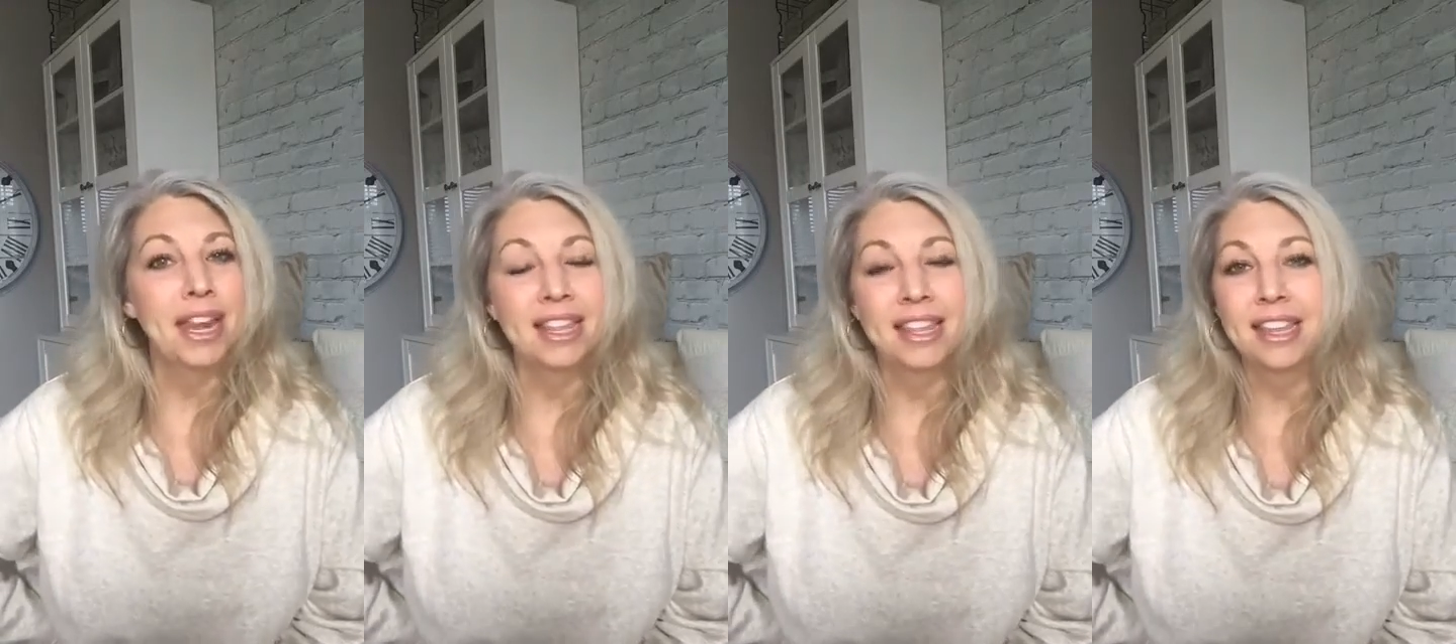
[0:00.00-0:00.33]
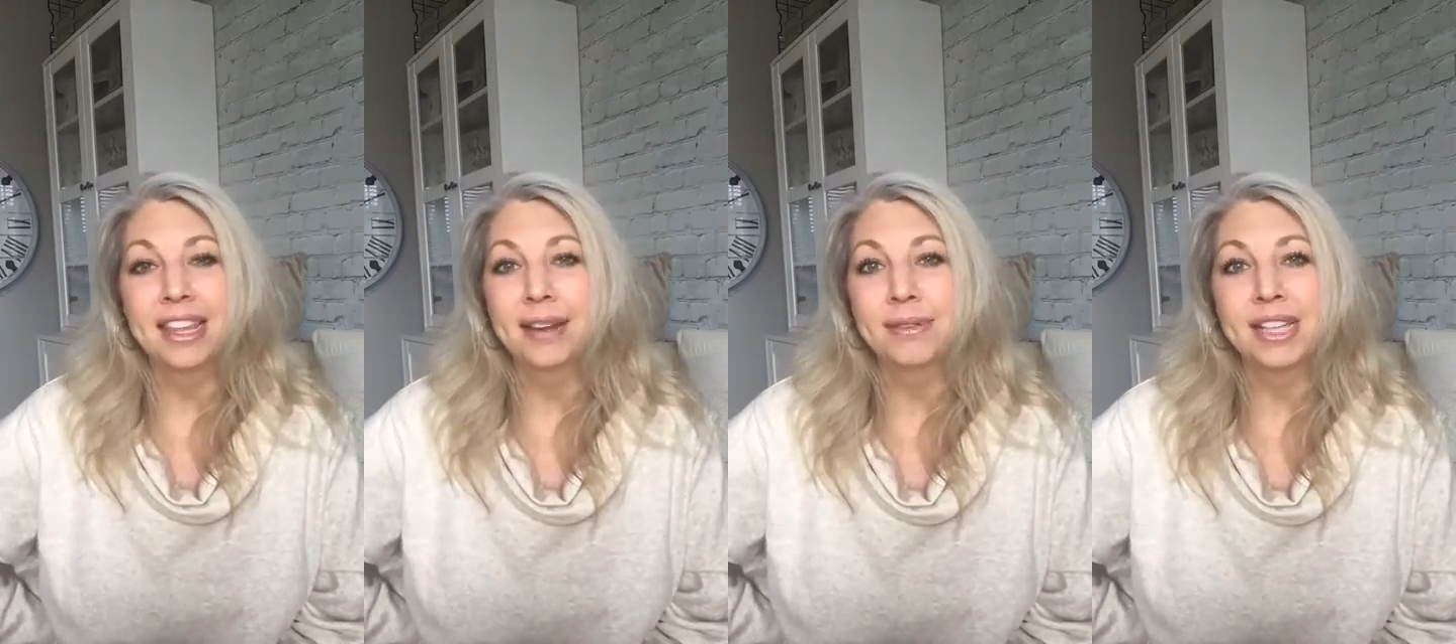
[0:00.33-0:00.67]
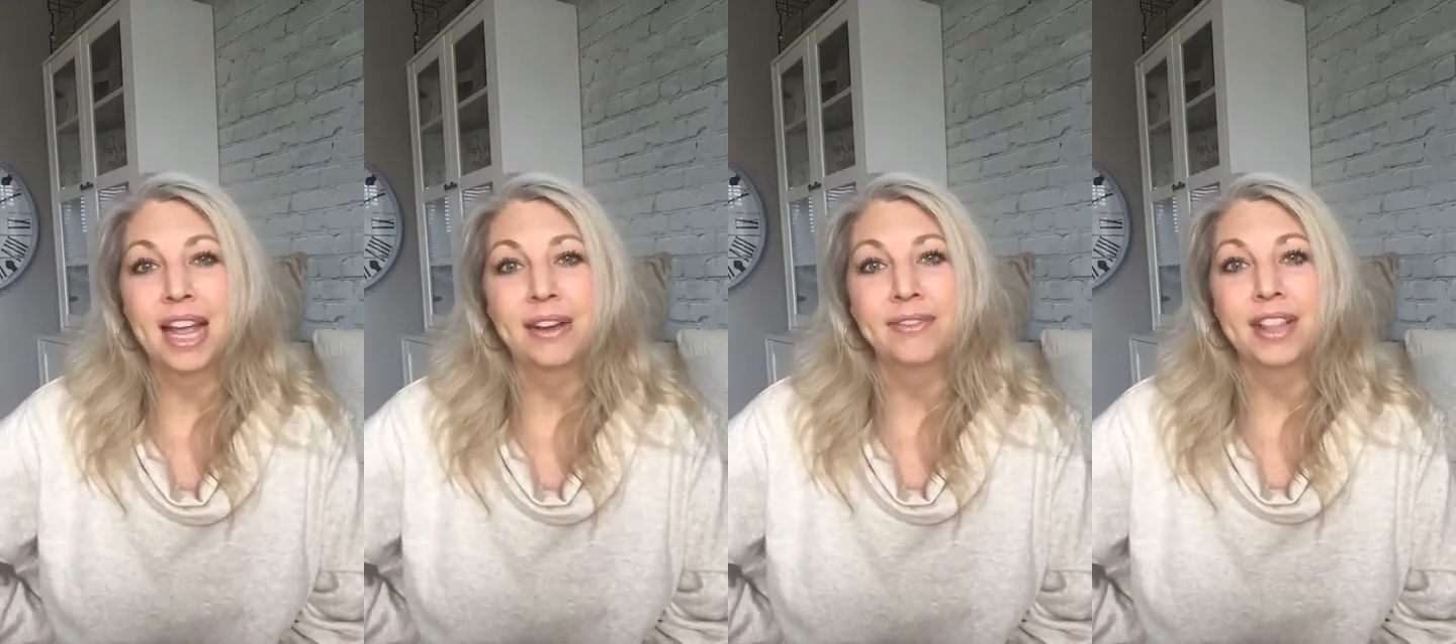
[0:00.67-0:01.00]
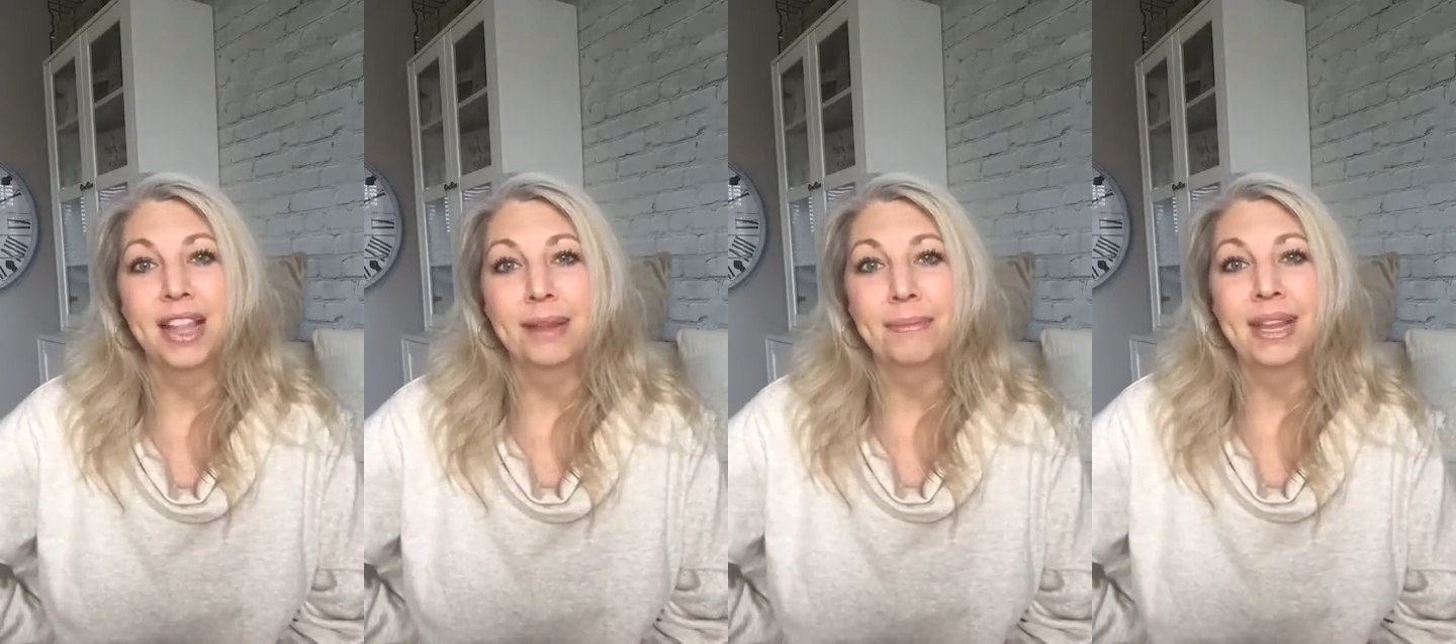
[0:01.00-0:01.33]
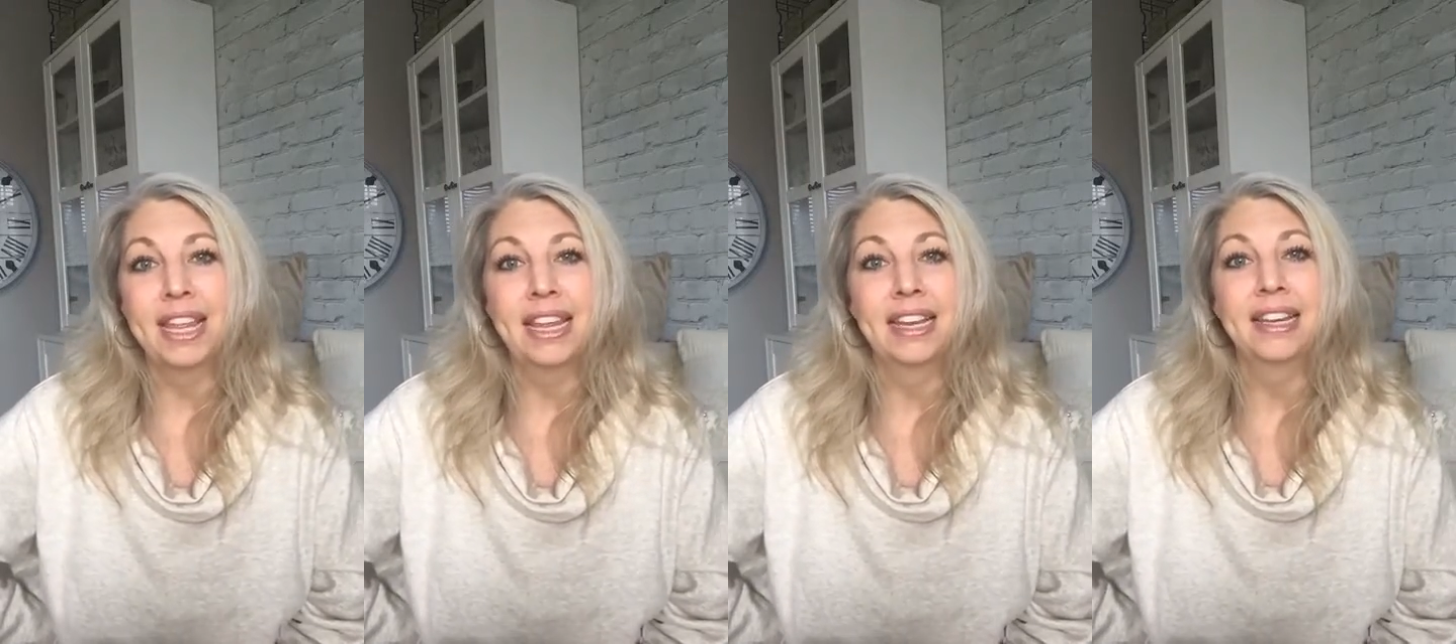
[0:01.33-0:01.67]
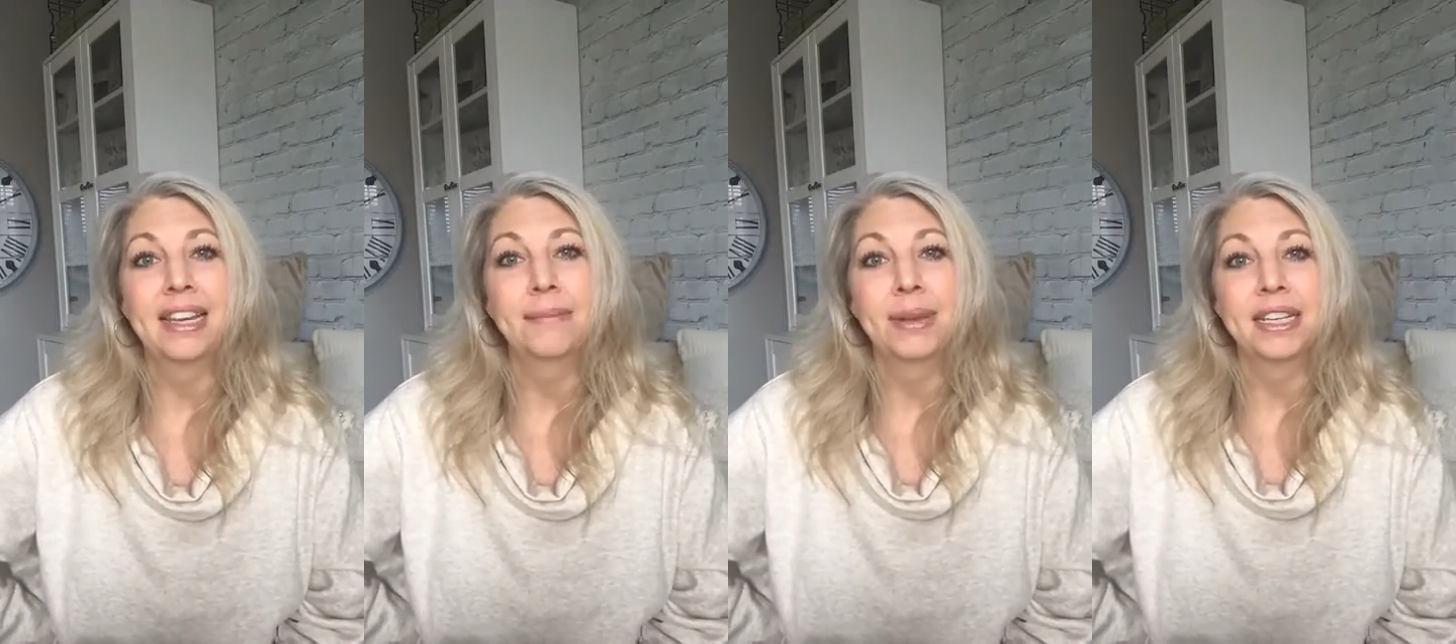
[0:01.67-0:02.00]
anything that I was out of alignment
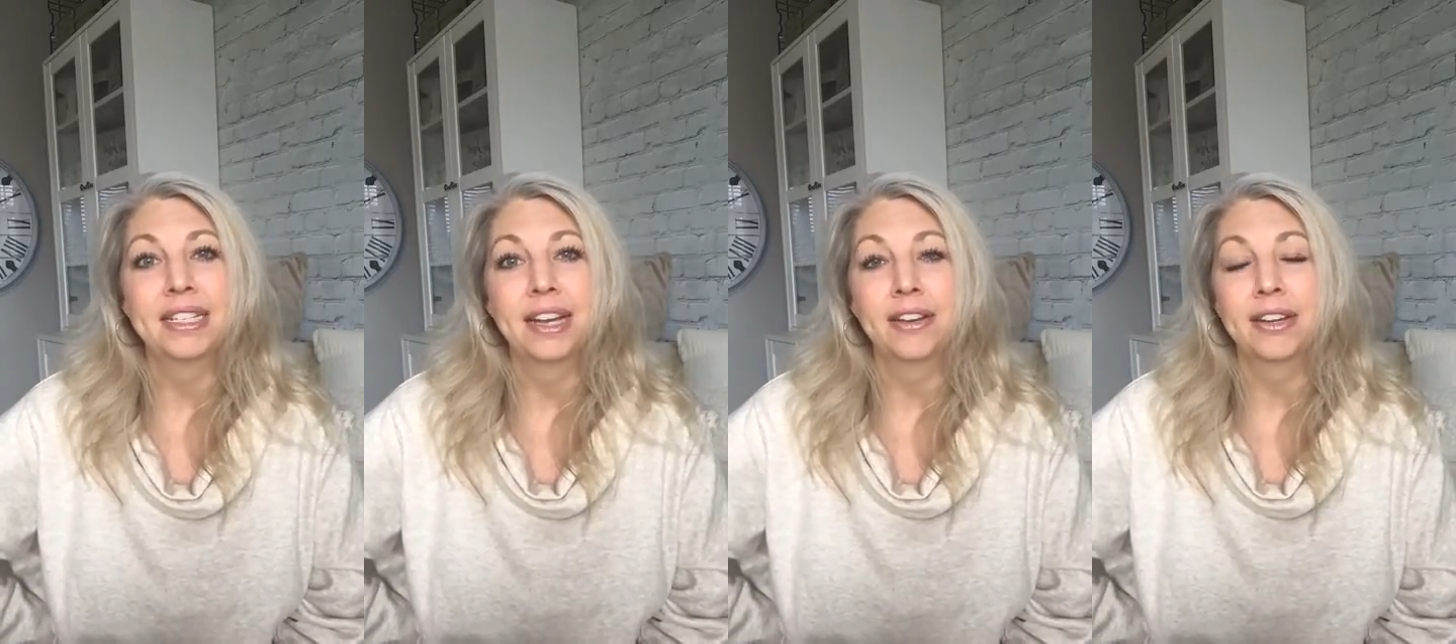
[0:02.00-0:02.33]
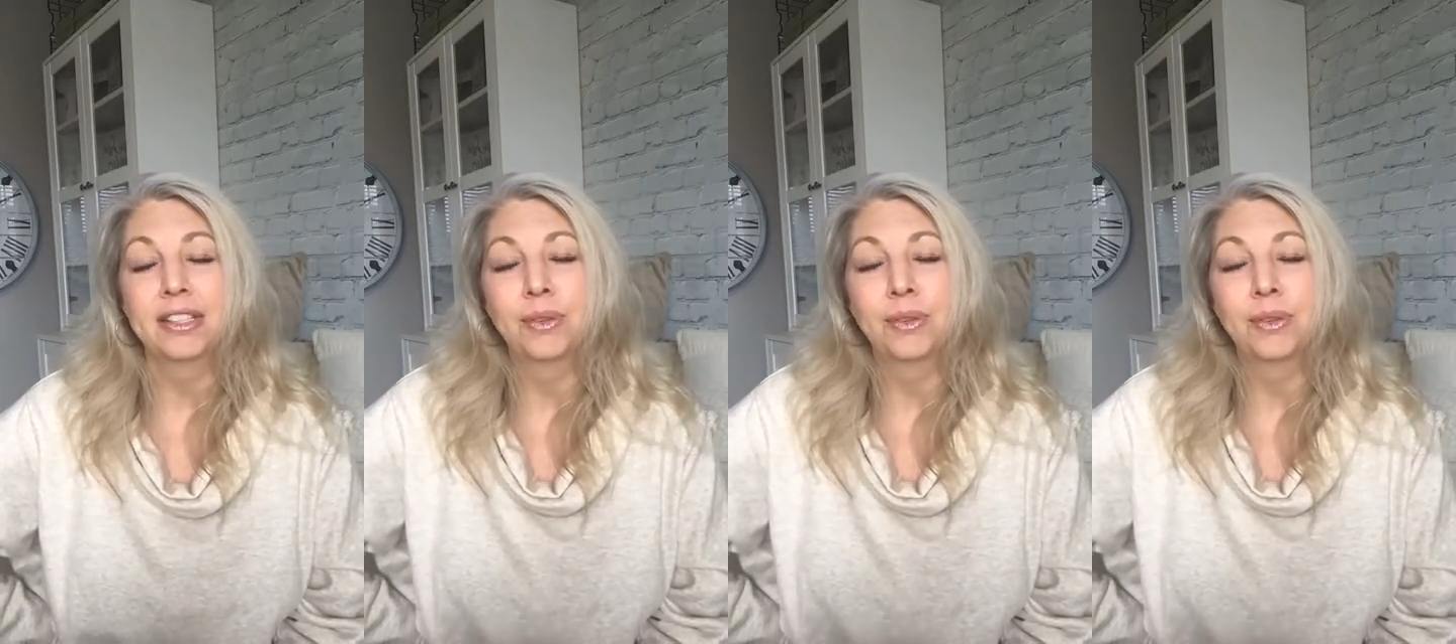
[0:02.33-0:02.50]
in my integrity.